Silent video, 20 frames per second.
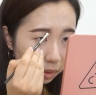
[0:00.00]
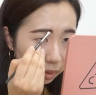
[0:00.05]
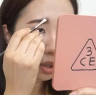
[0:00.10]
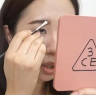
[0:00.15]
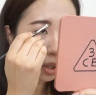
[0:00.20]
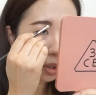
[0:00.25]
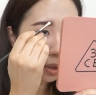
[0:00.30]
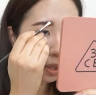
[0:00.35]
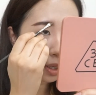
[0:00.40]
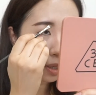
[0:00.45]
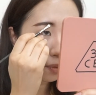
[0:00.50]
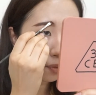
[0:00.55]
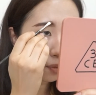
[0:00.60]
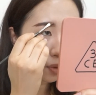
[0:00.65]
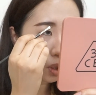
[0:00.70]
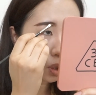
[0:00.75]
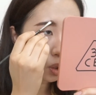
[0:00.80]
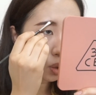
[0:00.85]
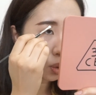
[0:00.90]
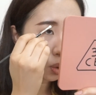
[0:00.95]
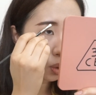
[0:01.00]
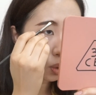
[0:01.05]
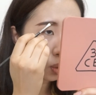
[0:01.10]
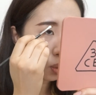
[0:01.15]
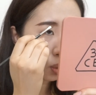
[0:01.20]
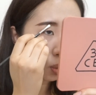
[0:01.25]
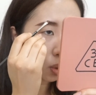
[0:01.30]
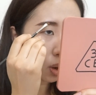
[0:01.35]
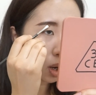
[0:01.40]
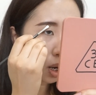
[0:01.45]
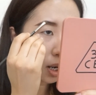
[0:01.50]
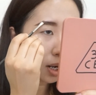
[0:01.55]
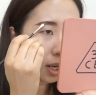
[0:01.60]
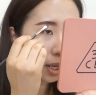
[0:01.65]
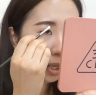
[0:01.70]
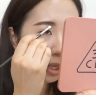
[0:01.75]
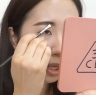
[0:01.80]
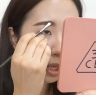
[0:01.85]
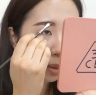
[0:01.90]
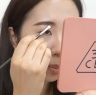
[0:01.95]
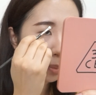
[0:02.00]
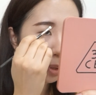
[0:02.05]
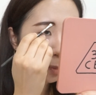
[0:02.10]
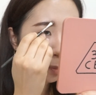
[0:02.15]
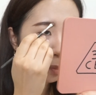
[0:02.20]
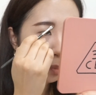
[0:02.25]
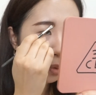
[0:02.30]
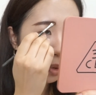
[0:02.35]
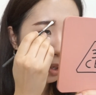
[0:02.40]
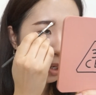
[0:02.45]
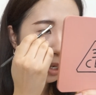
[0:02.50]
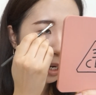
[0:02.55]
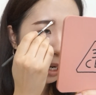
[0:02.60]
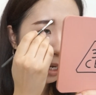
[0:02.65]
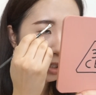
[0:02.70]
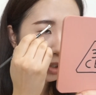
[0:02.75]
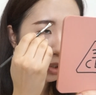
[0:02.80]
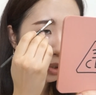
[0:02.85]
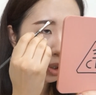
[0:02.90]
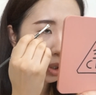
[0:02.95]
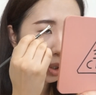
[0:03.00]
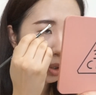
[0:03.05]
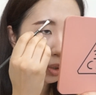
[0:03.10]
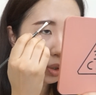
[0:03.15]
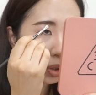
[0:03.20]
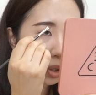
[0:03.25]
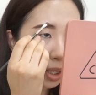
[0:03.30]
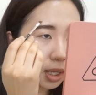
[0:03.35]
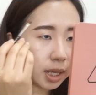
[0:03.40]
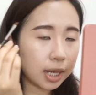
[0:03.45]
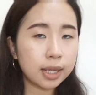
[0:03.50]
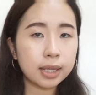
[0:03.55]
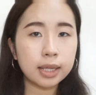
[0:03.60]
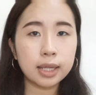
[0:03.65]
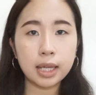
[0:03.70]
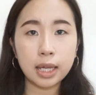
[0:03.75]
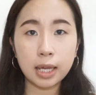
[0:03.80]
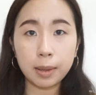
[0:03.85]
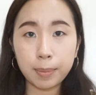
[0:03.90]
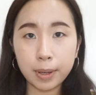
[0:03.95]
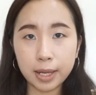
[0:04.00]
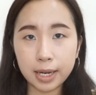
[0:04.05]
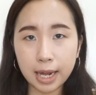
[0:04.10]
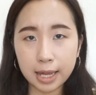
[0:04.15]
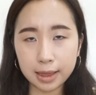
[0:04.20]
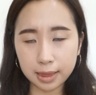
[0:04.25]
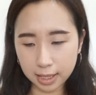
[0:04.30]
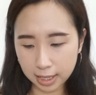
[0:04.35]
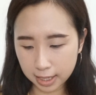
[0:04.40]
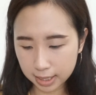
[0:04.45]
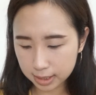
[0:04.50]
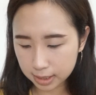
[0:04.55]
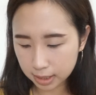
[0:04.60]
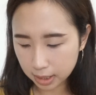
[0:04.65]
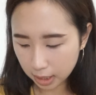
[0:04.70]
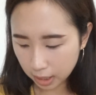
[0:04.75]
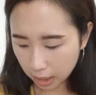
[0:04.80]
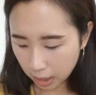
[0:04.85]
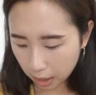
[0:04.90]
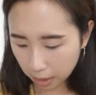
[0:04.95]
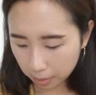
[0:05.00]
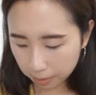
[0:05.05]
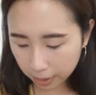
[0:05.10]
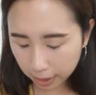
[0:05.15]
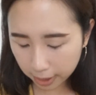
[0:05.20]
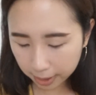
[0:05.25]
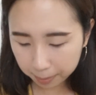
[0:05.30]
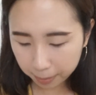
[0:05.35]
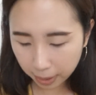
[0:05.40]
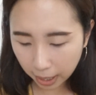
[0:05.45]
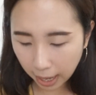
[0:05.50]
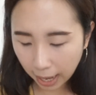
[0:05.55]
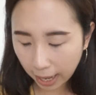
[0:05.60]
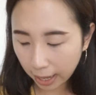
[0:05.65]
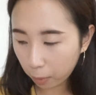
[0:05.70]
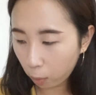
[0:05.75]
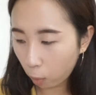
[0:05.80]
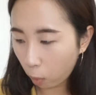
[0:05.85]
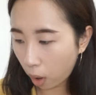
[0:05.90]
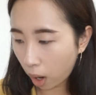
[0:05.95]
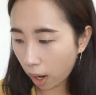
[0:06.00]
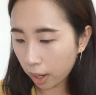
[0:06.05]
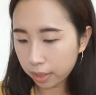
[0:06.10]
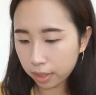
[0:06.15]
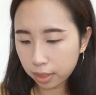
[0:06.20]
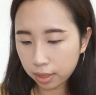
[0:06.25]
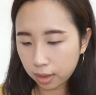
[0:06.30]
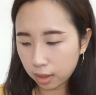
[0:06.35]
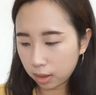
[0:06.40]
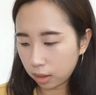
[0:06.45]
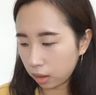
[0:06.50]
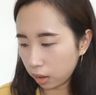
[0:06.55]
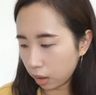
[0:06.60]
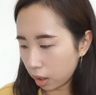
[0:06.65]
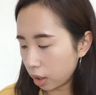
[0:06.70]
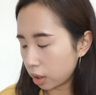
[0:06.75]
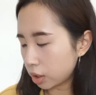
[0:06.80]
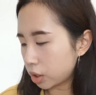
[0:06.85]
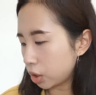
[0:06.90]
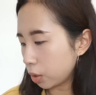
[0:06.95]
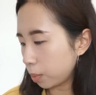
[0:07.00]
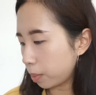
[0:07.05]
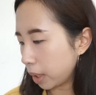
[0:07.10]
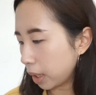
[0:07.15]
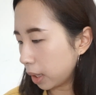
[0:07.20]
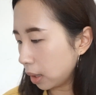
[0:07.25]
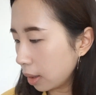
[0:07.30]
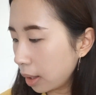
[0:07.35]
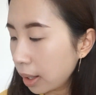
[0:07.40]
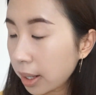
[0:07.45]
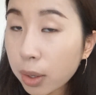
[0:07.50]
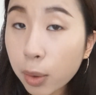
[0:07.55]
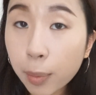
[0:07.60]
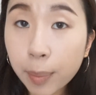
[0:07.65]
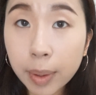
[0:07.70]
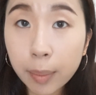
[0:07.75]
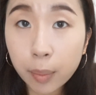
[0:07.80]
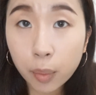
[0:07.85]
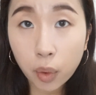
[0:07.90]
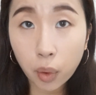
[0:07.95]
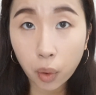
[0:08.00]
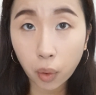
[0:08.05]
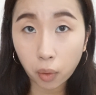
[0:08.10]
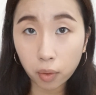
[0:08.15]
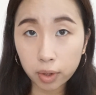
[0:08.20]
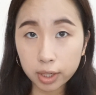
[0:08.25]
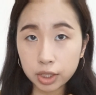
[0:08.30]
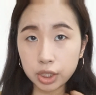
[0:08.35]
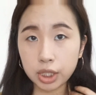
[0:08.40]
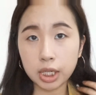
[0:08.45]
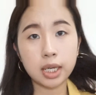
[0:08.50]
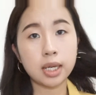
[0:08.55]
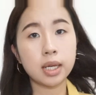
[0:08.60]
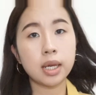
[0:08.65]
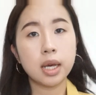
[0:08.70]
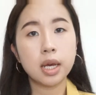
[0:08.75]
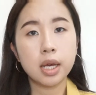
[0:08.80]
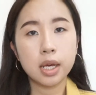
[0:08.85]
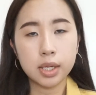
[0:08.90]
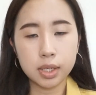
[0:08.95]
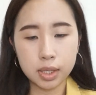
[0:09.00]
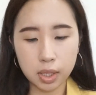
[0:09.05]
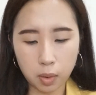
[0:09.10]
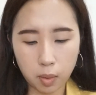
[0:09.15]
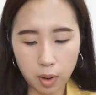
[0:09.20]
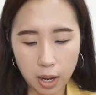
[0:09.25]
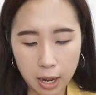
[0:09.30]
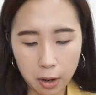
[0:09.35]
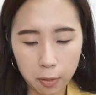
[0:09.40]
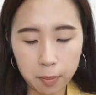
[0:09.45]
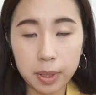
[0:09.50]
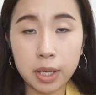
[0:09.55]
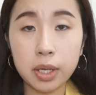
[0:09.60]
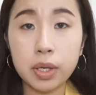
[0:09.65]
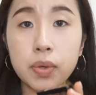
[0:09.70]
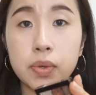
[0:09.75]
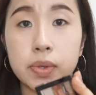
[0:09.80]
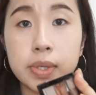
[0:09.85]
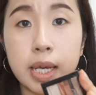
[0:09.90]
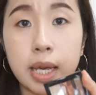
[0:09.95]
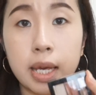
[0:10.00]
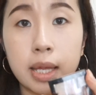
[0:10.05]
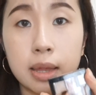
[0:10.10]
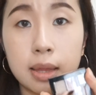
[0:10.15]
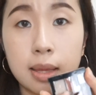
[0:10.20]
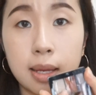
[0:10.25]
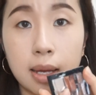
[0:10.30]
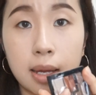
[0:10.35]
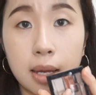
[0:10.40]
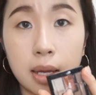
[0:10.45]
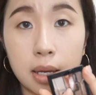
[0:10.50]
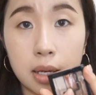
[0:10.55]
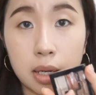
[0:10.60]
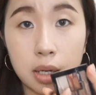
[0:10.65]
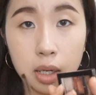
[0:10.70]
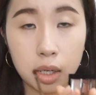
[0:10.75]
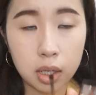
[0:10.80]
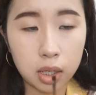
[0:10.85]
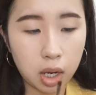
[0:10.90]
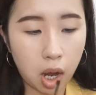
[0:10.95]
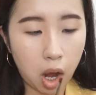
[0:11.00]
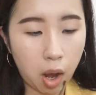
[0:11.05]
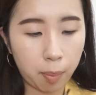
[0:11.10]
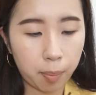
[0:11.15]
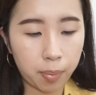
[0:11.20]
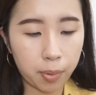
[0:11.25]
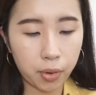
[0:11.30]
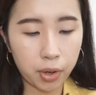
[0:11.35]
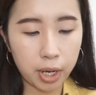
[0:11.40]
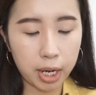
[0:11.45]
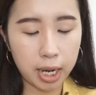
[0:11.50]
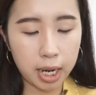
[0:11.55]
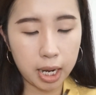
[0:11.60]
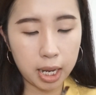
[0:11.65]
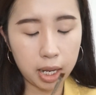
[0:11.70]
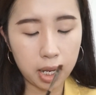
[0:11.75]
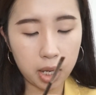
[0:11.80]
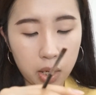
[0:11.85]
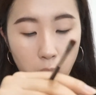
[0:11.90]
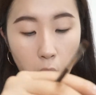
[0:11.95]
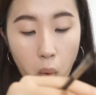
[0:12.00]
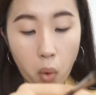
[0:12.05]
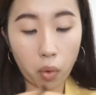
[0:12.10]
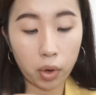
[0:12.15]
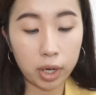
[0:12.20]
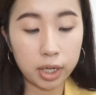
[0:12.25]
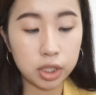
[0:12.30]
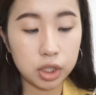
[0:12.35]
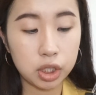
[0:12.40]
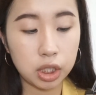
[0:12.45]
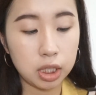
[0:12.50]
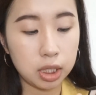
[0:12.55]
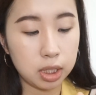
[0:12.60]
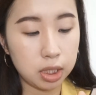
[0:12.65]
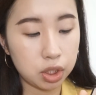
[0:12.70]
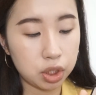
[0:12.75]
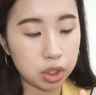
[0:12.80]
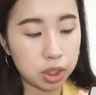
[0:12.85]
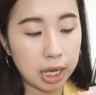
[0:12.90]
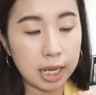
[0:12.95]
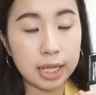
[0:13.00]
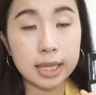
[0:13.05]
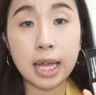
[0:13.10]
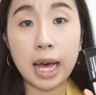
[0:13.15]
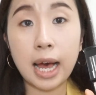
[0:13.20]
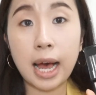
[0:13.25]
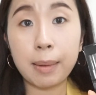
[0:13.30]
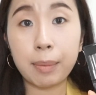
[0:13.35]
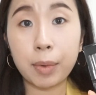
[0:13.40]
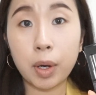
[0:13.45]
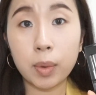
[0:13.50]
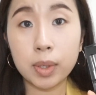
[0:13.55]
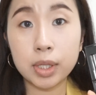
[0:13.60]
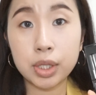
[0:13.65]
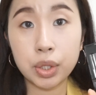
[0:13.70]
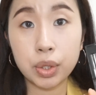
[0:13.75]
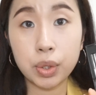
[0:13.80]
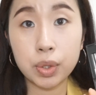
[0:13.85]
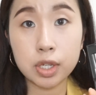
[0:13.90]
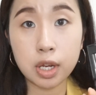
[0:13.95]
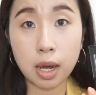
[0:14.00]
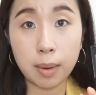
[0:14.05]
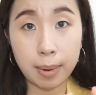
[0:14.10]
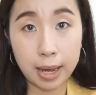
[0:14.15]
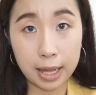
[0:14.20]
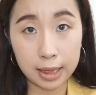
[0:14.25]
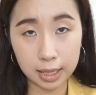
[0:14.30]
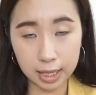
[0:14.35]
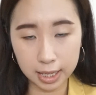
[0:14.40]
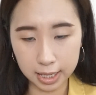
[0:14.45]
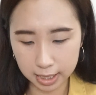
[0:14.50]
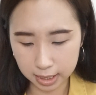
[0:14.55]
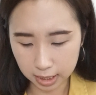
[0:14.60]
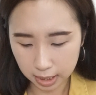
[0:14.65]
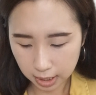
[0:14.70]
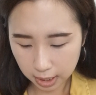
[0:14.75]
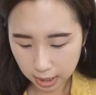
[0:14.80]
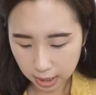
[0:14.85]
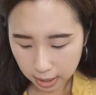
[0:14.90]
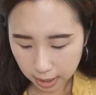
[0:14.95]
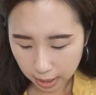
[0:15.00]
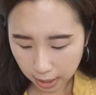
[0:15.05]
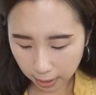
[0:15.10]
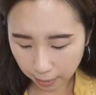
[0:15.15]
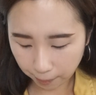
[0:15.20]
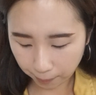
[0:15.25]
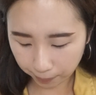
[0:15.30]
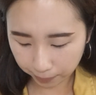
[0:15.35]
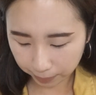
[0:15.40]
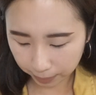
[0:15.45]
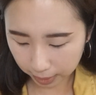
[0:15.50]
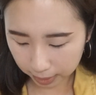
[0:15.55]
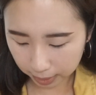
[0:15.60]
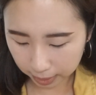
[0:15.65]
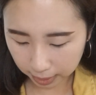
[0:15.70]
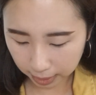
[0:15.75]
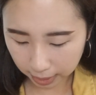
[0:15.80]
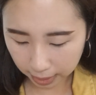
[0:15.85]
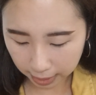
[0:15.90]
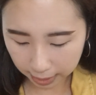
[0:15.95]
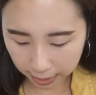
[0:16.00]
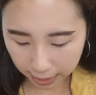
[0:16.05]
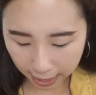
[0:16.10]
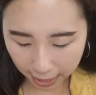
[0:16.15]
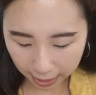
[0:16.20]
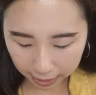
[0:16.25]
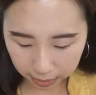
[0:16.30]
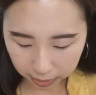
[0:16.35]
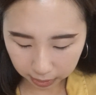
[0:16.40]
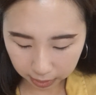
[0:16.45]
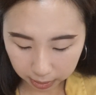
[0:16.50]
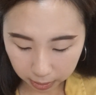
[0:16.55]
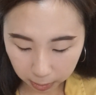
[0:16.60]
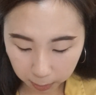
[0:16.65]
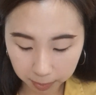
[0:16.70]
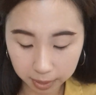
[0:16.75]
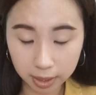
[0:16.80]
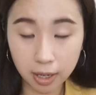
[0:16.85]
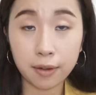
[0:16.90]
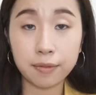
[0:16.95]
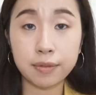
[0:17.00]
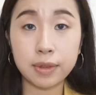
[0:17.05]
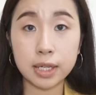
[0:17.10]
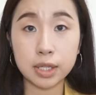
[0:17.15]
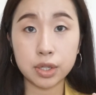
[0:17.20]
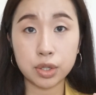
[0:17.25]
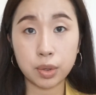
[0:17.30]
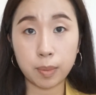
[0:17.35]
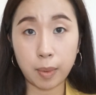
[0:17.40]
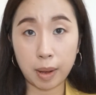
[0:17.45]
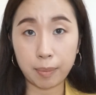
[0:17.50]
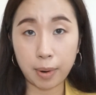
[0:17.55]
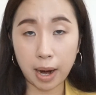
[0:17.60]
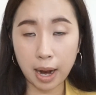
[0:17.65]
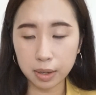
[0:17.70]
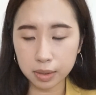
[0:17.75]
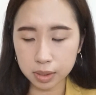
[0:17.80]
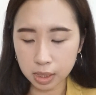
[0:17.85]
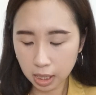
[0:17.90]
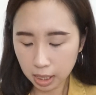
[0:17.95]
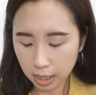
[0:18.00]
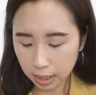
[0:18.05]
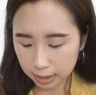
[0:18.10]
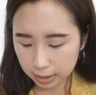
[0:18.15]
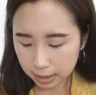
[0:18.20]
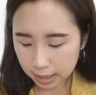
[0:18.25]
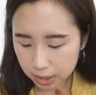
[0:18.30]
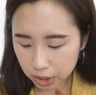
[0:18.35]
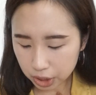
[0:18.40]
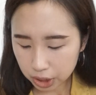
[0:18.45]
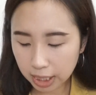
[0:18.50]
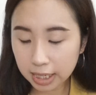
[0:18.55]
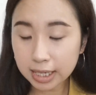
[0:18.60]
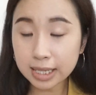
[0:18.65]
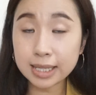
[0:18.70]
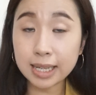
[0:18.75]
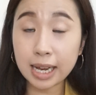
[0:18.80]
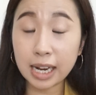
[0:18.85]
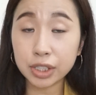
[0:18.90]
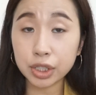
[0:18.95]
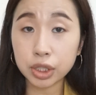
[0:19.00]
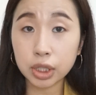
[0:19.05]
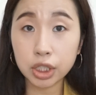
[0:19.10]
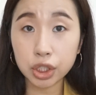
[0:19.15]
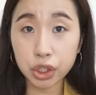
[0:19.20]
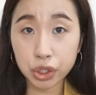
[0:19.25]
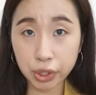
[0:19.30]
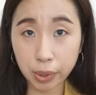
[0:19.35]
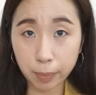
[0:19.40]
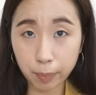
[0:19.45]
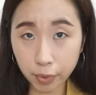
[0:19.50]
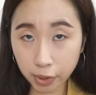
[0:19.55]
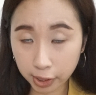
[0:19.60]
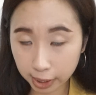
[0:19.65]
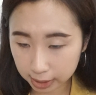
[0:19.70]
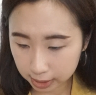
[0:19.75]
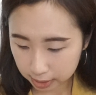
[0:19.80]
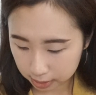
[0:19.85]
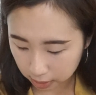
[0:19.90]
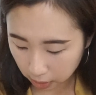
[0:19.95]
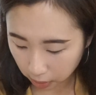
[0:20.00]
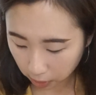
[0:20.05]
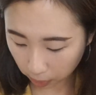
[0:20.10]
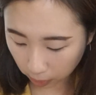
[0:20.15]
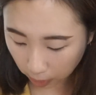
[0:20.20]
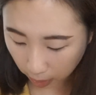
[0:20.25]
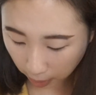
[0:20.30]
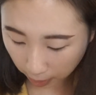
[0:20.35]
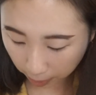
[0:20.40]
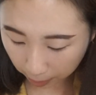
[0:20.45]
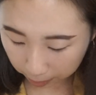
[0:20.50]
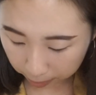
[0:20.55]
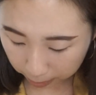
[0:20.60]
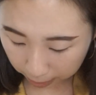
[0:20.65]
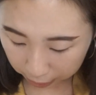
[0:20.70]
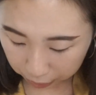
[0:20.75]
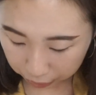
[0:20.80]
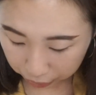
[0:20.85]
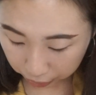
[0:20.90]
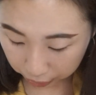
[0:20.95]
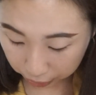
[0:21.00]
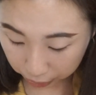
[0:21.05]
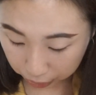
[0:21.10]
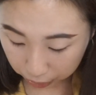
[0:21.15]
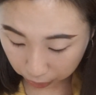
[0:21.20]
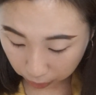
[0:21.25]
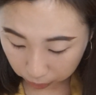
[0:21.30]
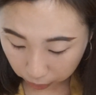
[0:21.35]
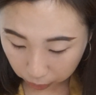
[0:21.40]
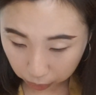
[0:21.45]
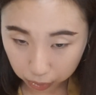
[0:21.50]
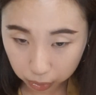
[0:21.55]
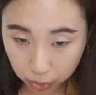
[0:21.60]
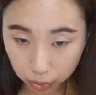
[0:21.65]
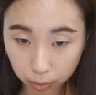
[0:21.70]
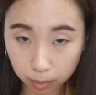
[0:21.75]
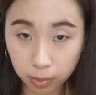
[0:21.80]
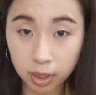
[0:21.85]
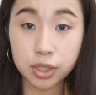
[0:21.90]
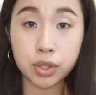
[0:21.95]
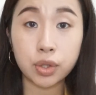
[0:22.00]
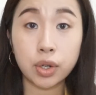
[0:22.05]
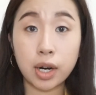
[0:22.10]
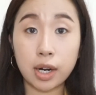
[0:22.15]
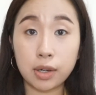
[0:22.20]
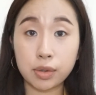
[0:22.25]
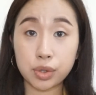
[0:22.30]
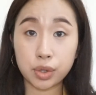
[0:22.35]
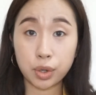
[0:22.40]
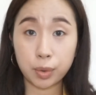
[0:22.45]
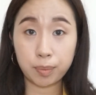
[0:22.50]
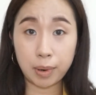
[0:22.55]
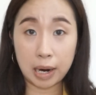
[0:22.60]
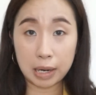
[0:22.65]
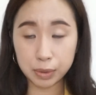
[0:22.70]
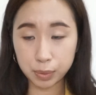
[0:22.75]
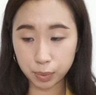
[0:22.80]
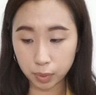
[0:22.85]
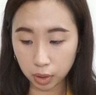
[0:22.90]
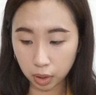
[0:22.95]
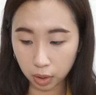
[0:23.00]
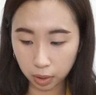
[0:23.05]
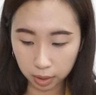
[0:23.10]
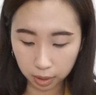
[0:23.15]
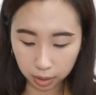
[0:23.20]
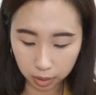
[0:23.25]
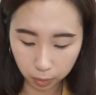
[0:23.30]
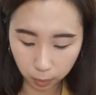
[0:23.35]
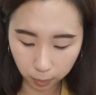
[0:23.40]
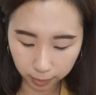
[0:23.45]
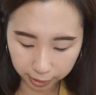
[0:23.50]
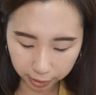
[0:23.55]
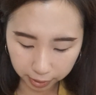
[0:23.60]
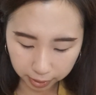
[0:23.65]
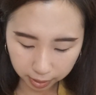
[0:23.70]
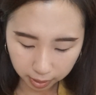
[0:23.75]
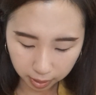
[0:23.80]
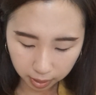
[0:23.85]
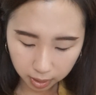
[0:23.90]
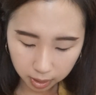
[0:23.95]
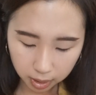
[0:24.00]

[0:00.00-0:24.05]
So if you want to keep it more natural, you can keep it at this, but I want the look to be a little bit more orangey, so I'll be using the coppery orangey shade that I'm going to use on my lid, and add a little bit of this to my brows. This shade is actually shimmery, so make sure you don't use too much or else your brows will look a little weird.